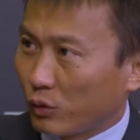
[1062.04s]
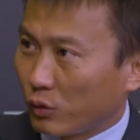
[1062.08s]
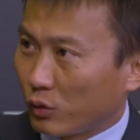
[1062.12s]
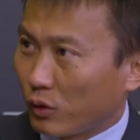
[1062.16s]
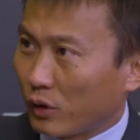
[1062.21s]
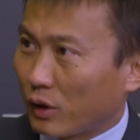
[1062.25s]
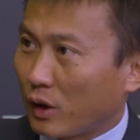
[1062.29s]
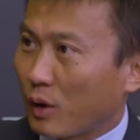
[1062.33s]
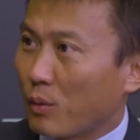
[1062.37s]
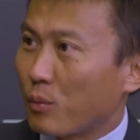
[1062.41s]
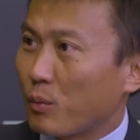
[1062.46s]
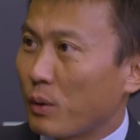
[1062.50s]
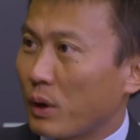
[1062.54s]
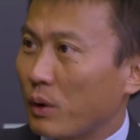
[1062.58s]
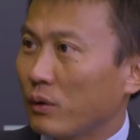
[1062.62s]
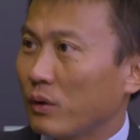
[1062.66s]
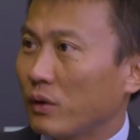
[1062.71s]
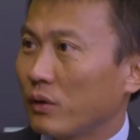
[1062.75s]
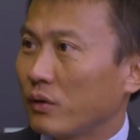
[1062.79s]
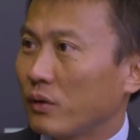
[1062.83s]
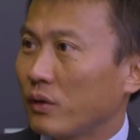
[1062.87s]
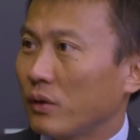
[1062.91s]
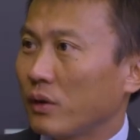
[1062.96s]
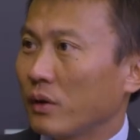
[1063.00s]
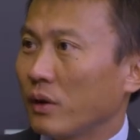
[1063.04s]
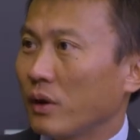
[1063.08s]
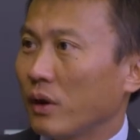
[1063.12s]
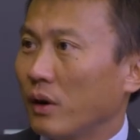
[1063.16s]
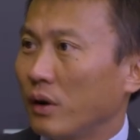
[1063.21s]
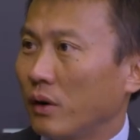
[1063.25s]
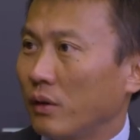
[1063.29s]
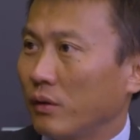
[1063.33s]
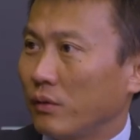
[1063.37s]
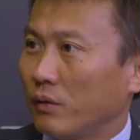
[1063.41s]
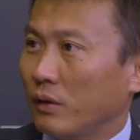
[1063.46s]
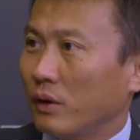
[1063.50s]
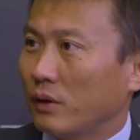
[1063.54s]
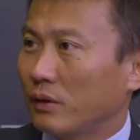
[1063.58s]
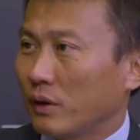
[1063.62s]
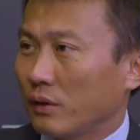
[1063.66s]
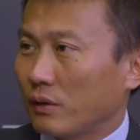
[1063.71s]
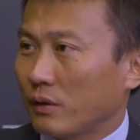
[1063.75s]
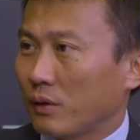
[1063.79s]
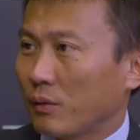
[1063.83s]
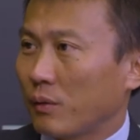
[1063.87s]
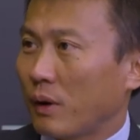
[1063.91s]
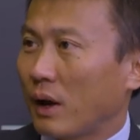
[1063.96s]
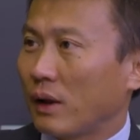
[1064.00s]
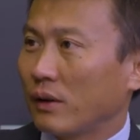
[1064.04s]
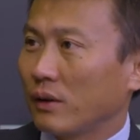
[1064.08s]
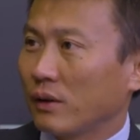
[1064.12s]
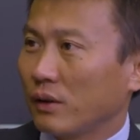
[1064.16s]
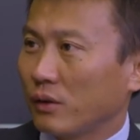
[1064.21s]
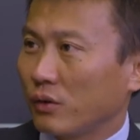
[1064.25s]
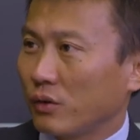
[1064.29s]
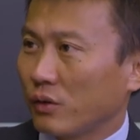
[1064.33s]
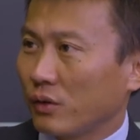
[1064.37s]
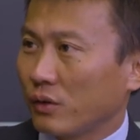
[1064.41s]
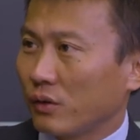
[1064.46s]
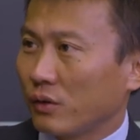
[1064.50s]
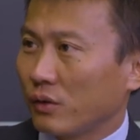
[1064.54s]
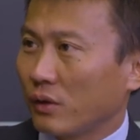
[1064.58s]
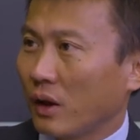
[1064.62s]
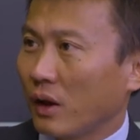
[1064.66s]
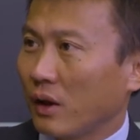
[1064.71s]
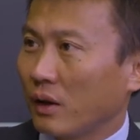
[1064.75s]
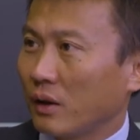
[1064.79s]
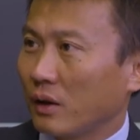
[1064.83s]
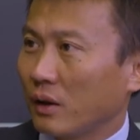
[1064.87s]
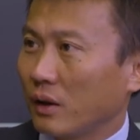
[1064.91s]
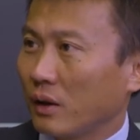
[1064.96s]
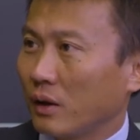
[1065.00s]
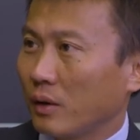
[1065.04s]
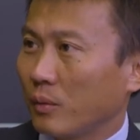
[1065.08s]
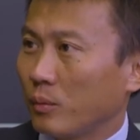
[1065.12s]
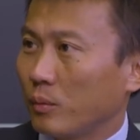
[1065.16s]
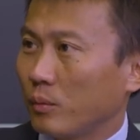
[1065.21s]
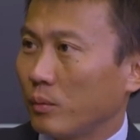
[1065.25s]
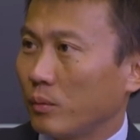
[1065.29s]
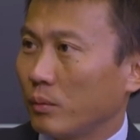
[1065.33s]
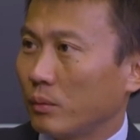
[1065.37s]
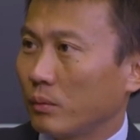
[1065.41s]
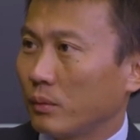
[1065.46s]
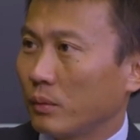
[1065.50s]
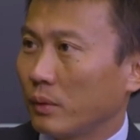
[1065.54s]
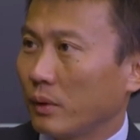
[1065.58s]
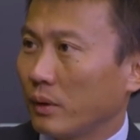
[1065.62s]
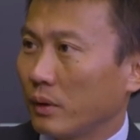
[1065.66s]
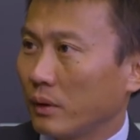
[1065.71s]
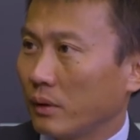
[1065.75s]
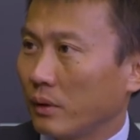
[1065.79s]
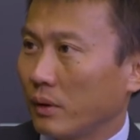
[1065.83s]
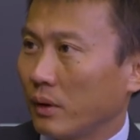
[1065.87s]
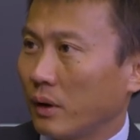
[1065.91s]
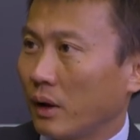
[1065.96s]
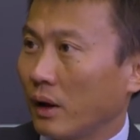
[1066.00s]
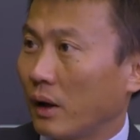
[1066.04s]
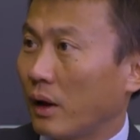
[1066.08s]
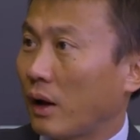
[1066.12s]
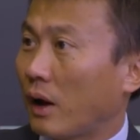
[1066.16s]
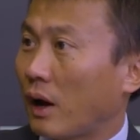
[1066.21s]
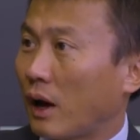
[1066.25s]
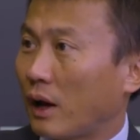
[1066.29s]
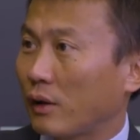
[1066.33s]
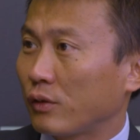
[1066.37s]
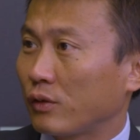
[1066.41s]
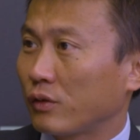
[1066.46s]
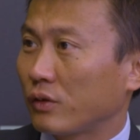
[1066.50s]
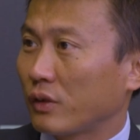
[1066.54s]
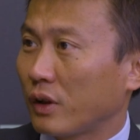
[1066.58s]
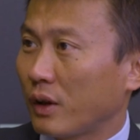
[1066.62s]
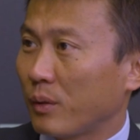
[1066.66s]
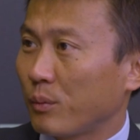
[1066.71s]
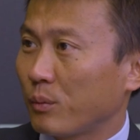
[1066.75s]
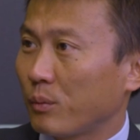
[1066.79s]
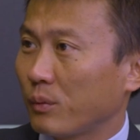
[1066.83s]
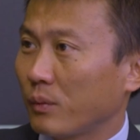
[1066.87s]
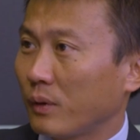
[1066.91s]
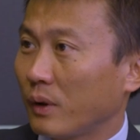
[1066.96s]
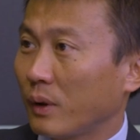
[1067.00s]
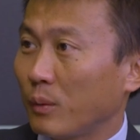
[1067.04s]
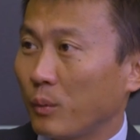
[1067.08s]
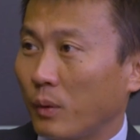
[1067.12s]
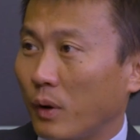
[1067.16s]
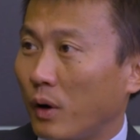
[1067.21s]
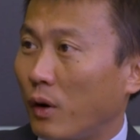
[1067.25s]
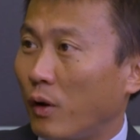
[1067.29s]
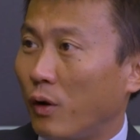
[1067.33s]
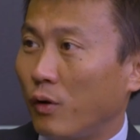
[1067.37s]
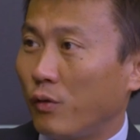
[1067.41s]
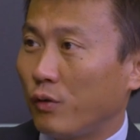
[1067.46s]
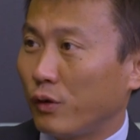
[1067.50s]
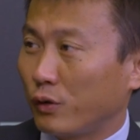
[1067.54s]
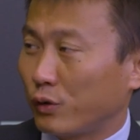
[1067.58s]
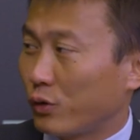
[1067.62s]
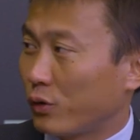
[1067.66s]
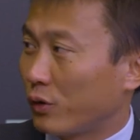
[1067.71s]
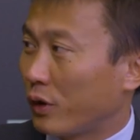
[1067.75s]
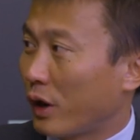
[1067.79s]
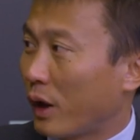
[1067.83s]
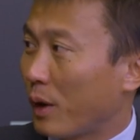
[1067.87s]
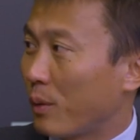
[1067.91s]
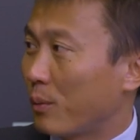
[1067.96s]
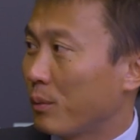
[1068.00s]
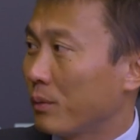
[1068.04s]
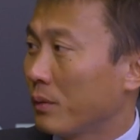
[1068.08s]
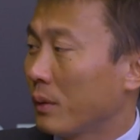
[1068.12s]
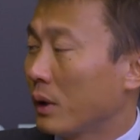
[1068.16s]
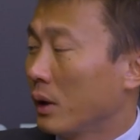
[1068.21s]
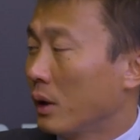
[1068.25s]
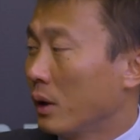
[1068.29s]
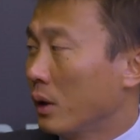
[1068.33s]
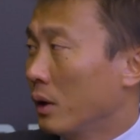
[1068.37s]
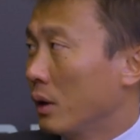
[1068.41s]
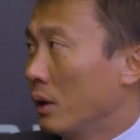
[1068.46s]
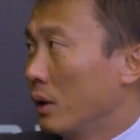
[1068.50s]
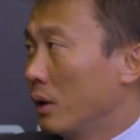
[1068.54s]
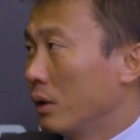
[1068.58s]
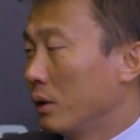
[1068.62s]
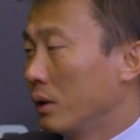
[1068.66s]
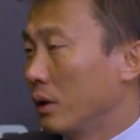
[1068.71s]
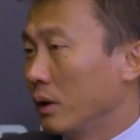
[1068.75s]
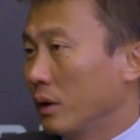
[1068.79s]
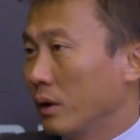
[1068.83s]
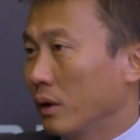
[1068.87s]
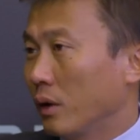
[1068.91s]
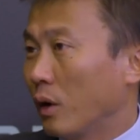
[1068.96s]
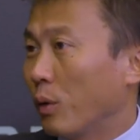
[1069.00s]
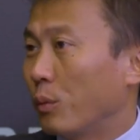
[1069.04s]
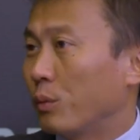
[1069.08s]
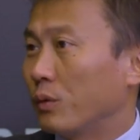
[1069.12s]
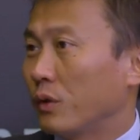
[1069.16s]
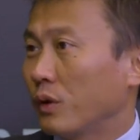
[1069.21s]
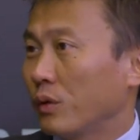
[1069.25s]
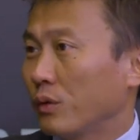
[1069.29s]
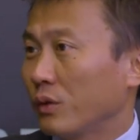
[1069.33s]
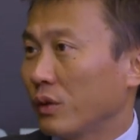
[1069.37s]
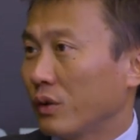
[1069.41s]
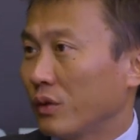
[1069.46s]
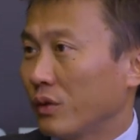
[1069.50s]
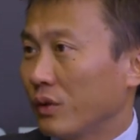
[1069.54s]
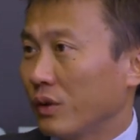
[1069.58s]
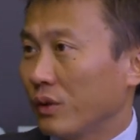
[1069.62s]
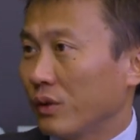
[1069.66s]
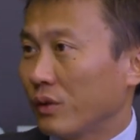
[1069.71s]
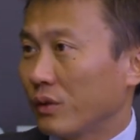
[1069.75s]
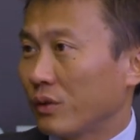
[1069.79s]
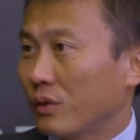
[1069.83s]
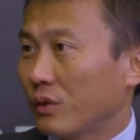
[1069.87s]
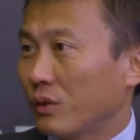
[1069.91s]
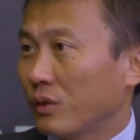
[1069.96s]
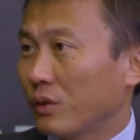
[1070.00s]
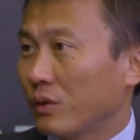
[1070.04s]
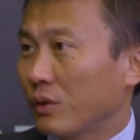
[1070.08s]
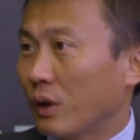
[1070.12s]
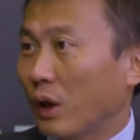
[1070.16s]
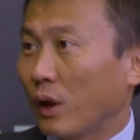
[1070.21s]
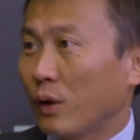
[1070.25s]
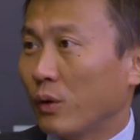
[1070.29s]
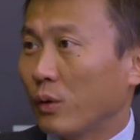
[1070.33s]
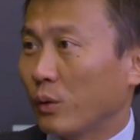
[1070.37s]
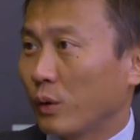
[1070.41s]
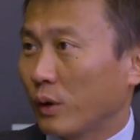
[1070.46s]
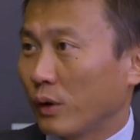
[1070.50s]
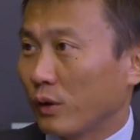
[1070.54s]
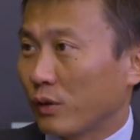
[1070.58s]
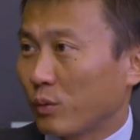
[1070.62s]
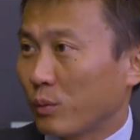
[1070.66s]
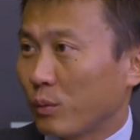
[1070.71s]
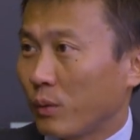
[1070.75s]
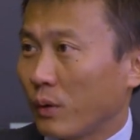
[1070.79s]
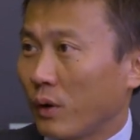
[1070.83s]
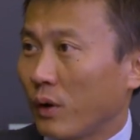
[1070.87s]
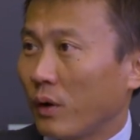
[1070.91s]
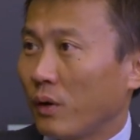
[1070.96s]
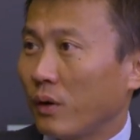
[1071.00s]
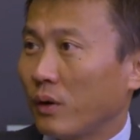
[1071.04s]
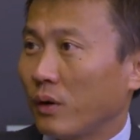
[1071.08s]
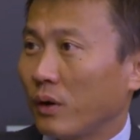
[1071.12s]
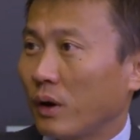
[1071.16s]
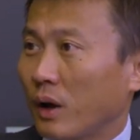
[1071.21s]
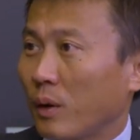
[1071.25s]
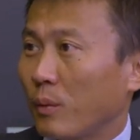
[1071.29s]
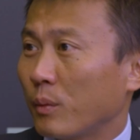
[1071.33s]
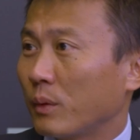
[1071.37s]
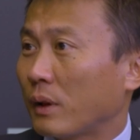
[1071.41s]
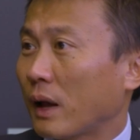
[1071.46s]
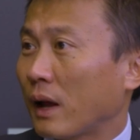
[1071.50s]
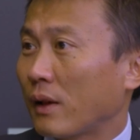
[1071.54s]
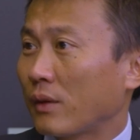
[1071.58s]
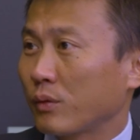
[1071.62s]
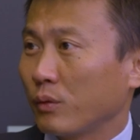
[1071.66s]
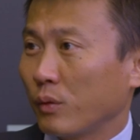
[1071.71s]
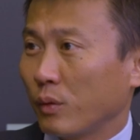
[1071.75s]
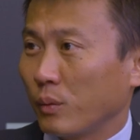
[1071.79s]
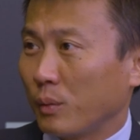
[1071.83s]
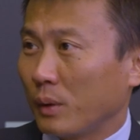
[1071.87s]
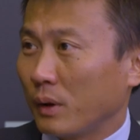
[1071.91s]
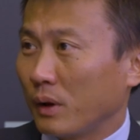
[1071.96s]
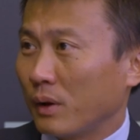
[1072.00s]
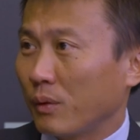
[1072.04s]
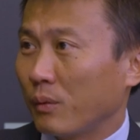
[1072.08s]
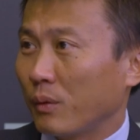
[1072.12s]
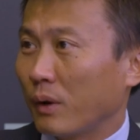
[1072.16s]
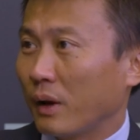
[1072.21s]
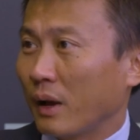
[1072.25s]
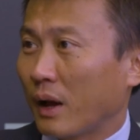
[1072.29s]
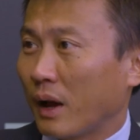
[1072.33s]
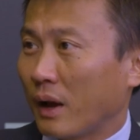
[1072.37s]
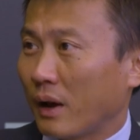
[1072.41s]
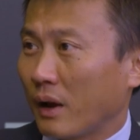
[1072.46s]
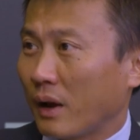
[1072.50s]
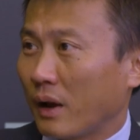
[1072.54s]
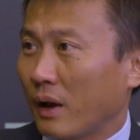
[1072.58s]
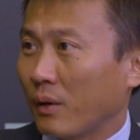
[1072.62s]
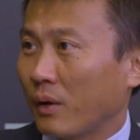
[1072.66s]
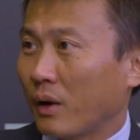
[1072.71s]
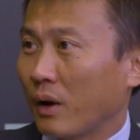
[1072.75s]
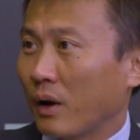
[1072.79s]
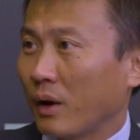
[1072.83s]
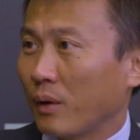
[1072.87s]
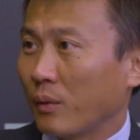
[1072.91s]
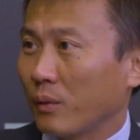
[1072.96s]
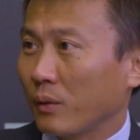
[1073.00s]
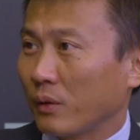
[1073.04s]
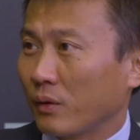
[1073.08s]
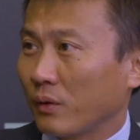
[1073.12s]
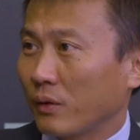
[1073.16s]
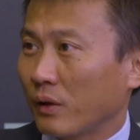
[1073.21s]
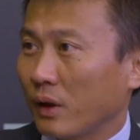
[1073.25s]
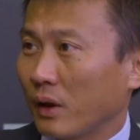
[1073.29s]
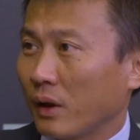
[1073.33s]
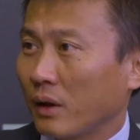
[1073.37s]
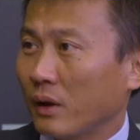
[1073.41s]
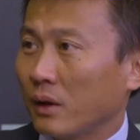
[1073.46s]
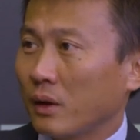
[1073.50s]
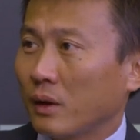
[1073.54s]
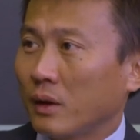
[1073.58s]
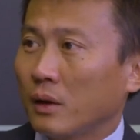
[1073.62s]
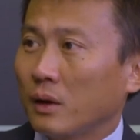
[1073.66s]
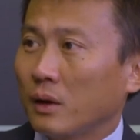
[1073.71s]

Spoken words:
into the community of disadvantages and encourage them and offer to them the opportunities they could explore. I mean, that would be the way I would say.